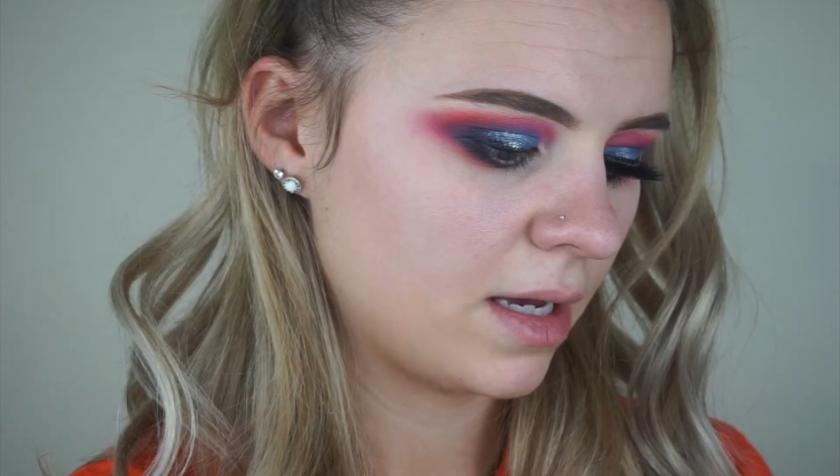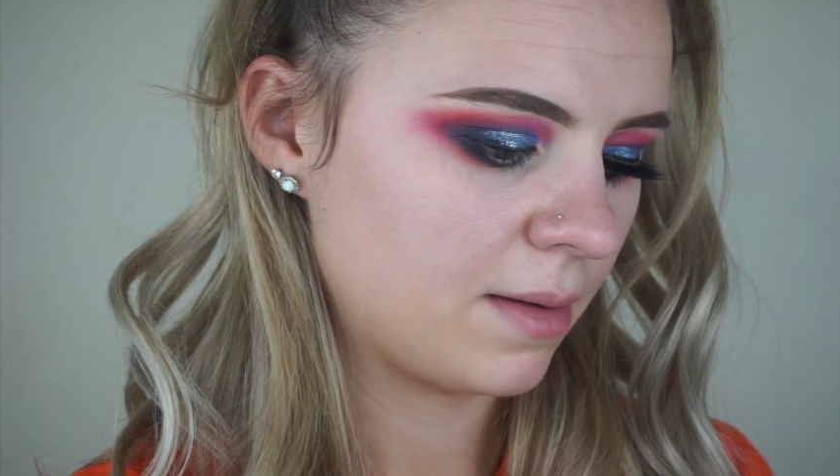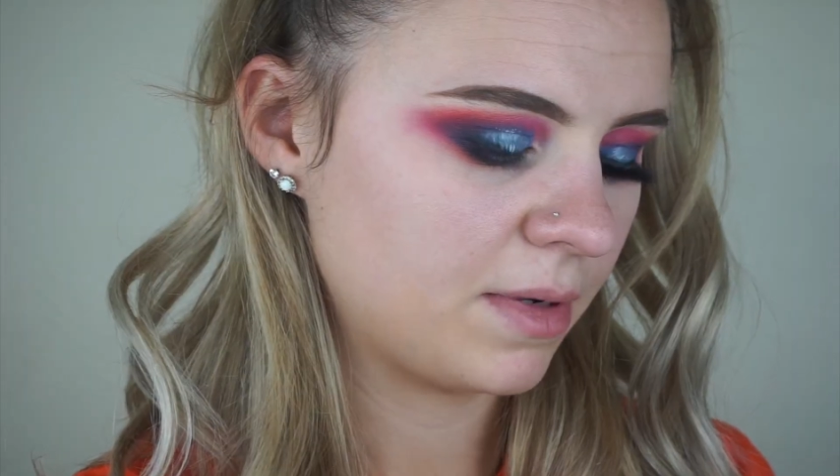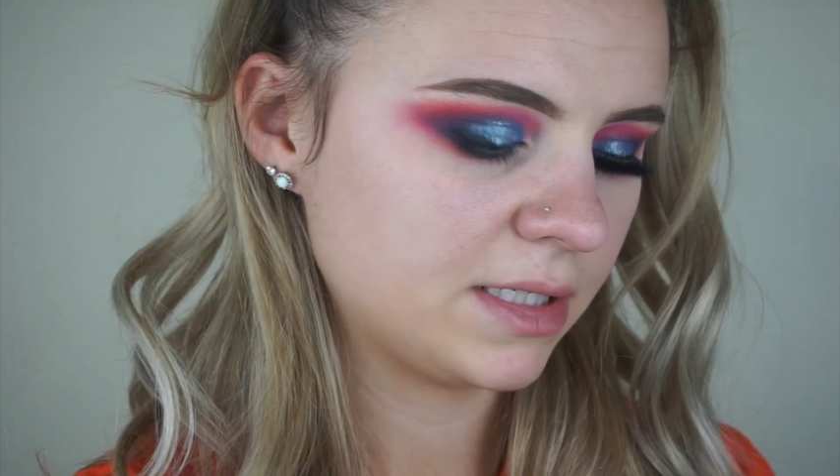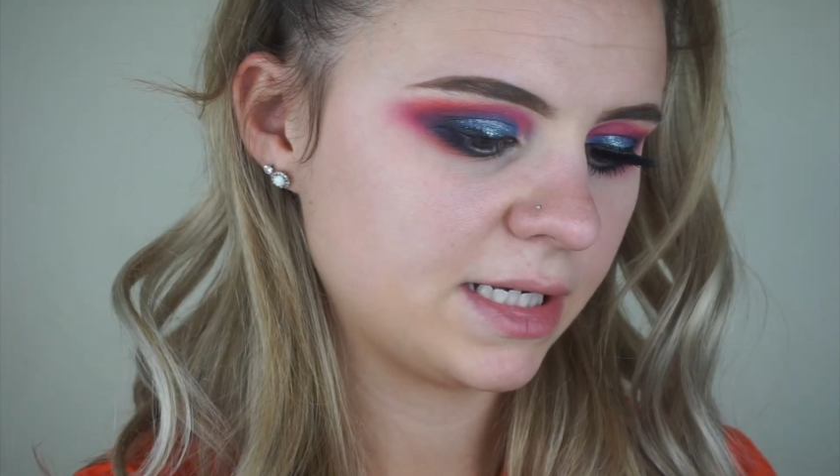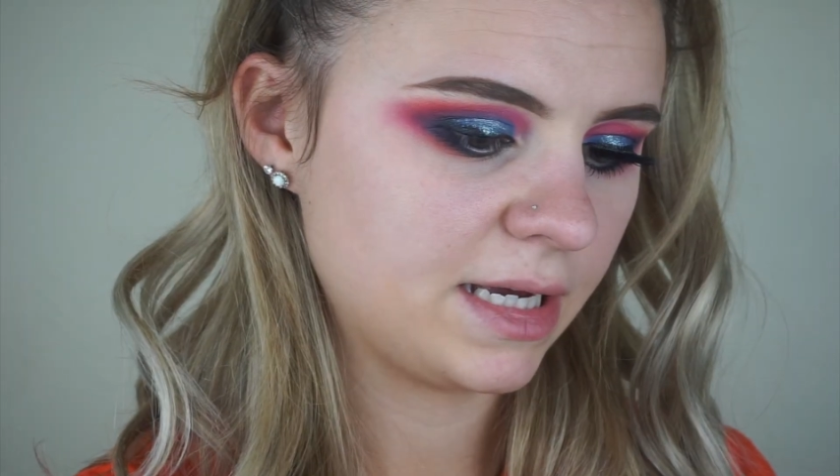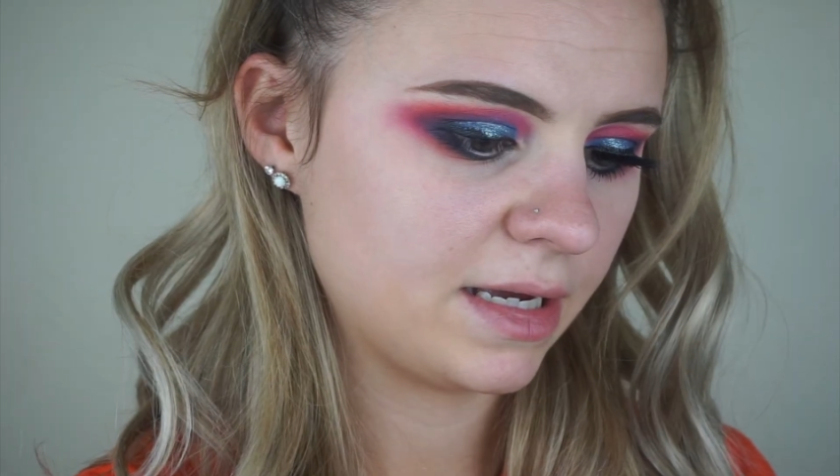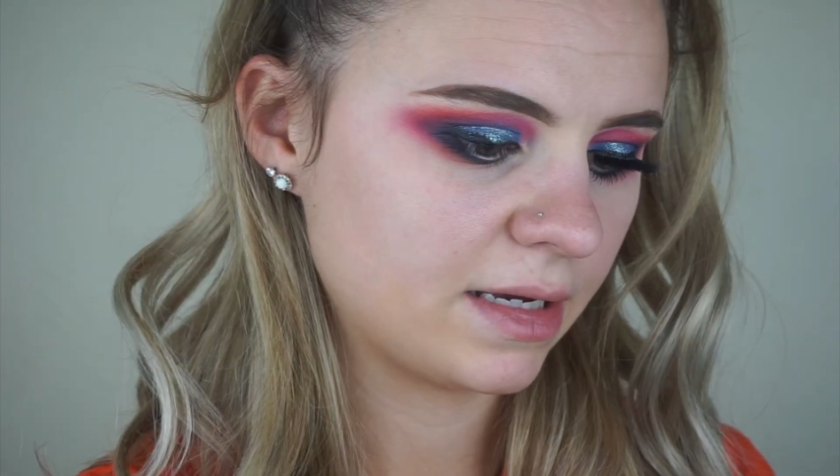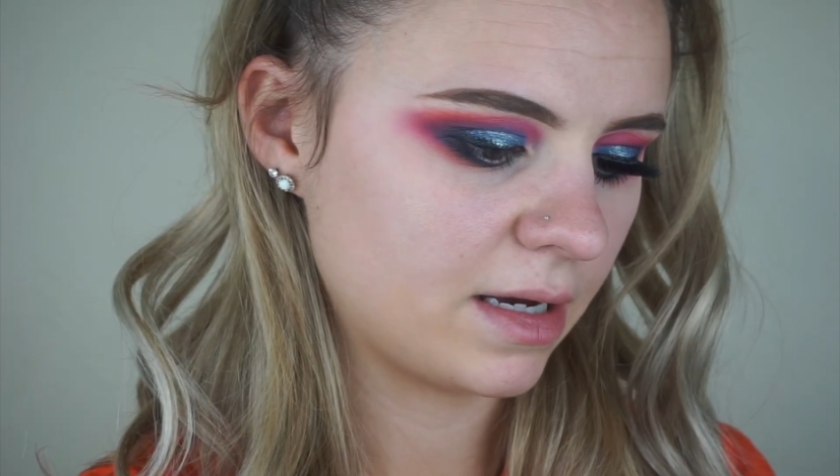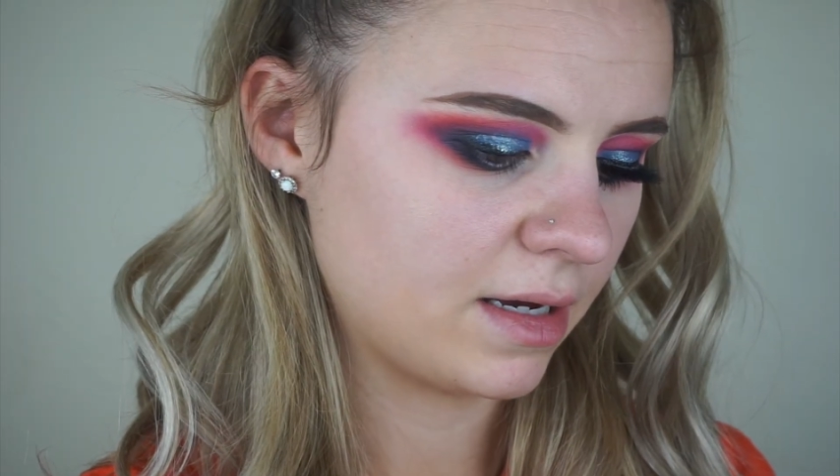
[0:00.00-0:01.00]
I'm going to
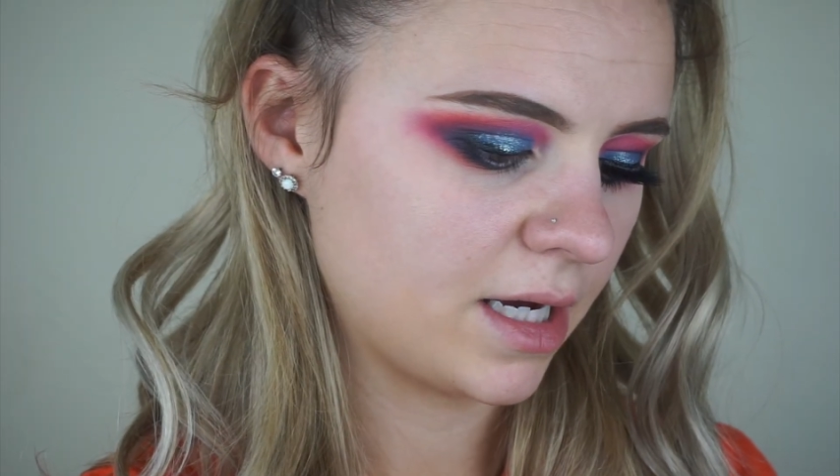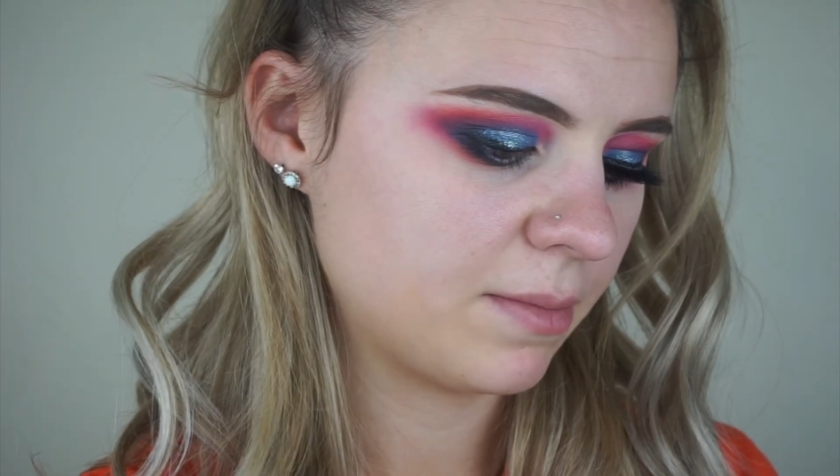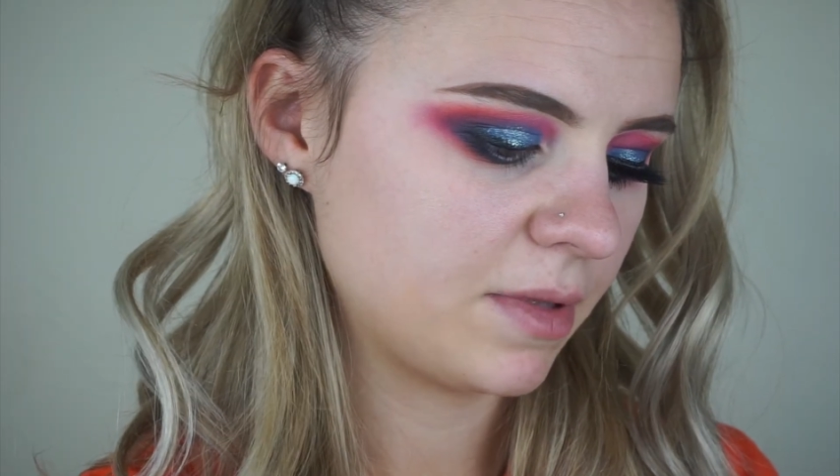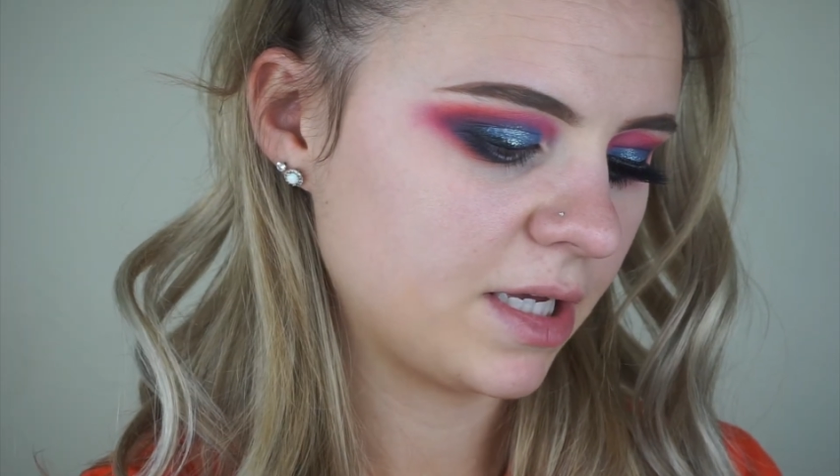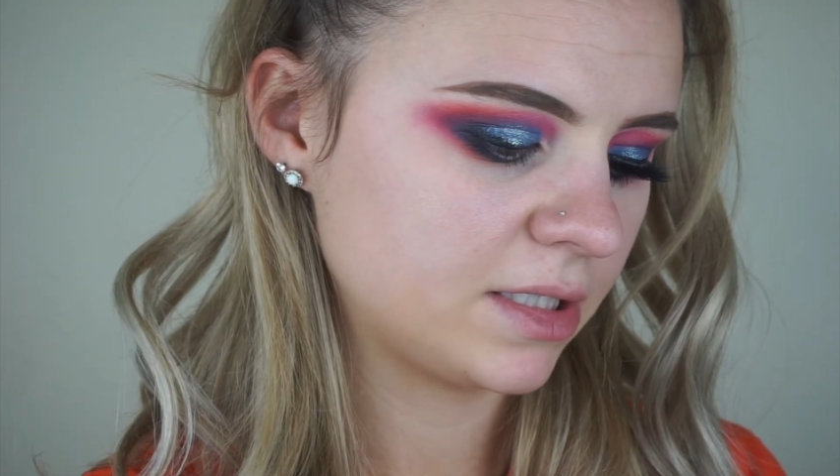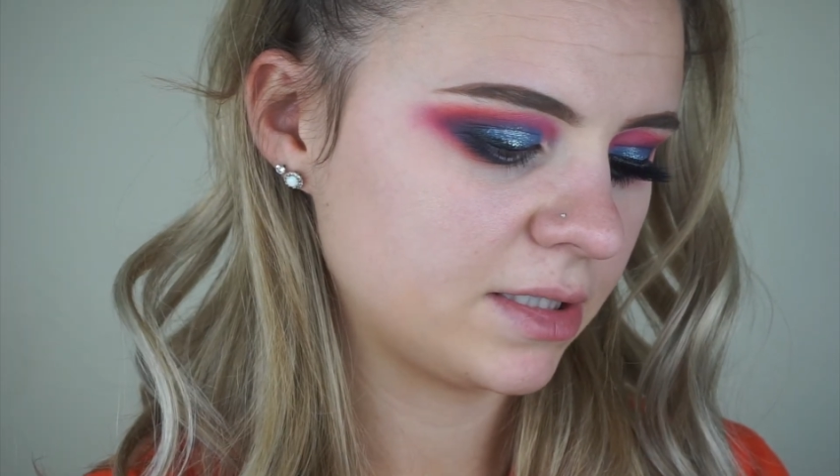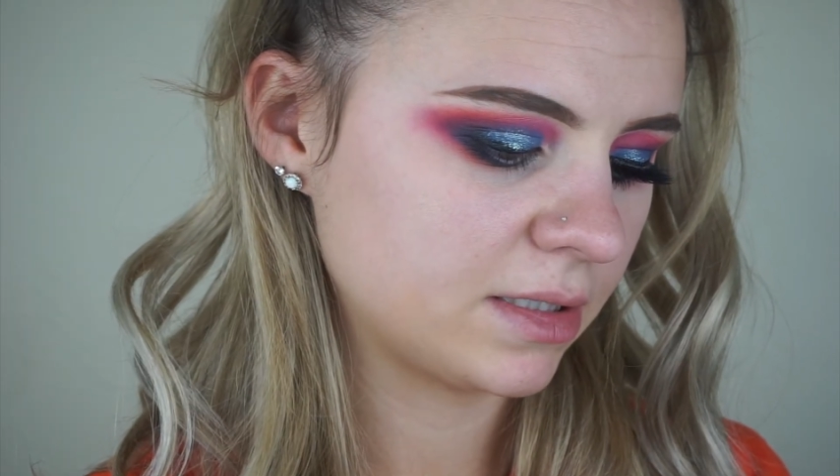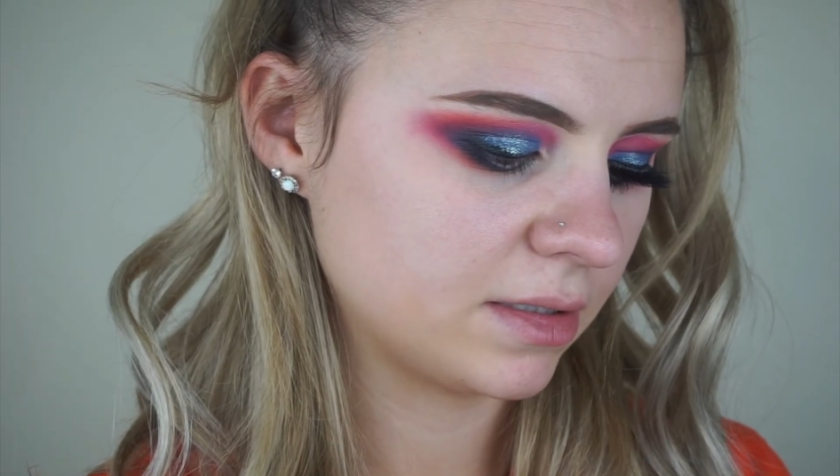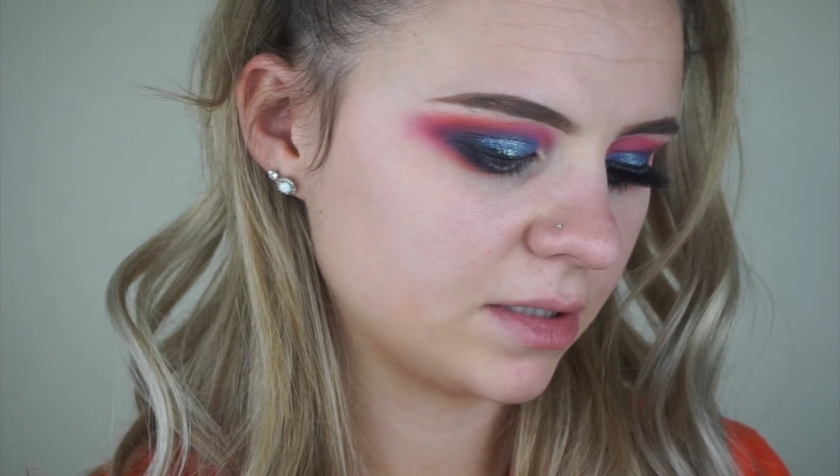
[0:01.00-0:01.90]
take this